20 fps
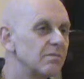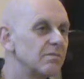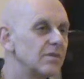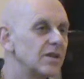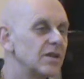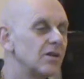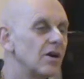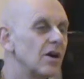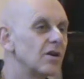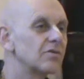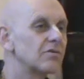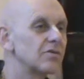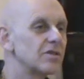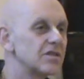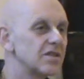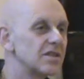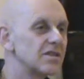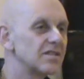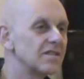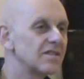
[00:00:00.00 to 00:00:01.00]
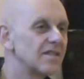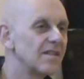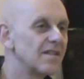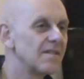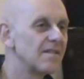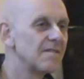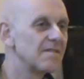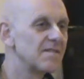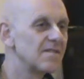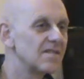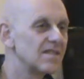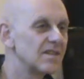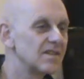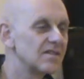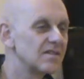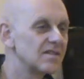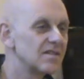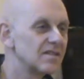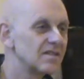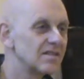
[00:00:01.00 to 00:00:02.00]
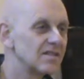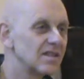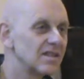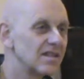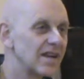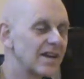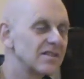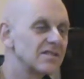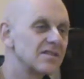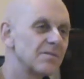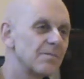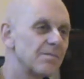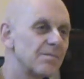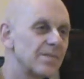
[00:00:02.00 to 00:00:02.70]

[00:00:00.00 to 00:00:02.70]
mediocrity. Actually,